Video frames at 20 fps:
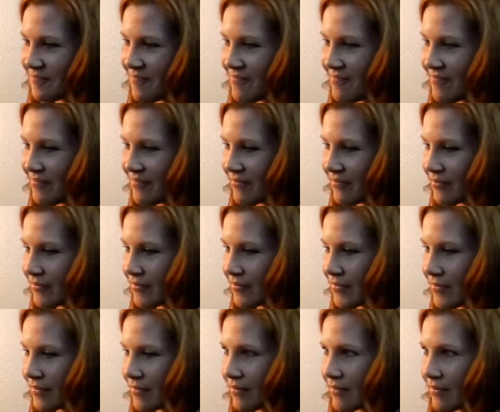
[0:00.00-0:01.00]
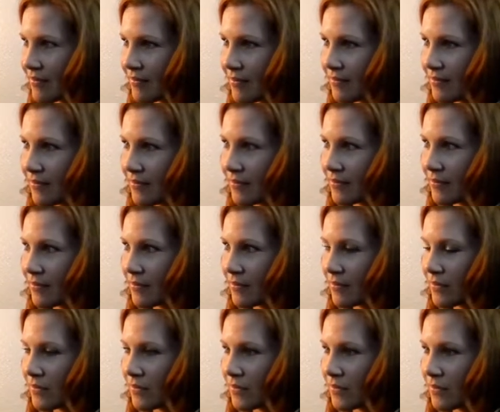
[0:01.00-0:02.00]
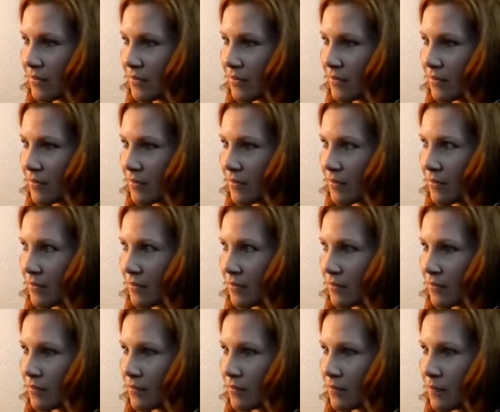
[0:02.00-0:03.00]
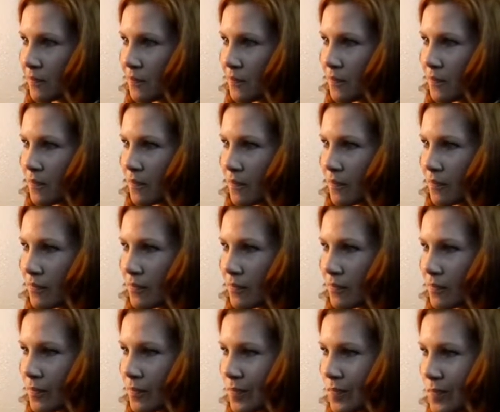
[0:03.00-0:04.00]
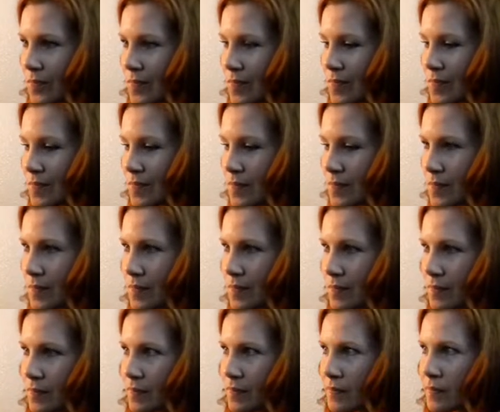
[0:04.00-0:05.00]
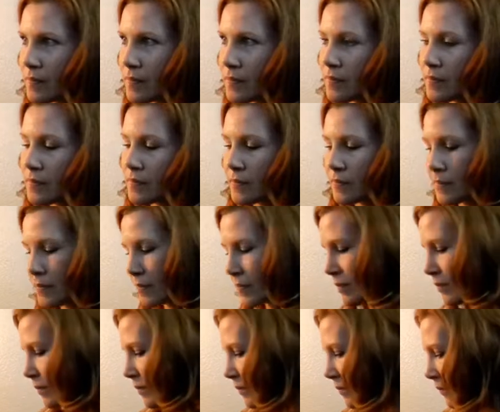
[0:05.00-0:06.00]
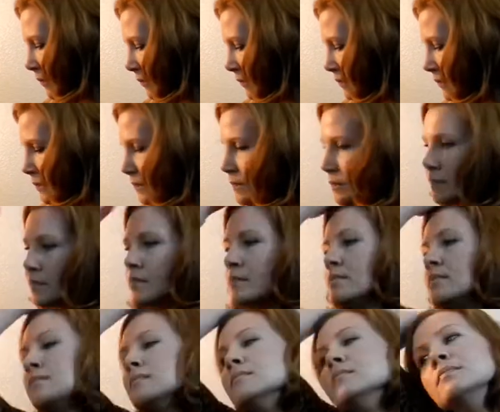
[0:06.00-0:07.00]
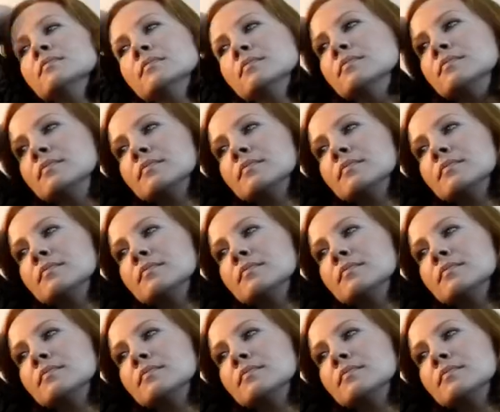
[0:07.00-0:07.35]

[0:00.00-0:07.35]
No words are spoken by the person on screen.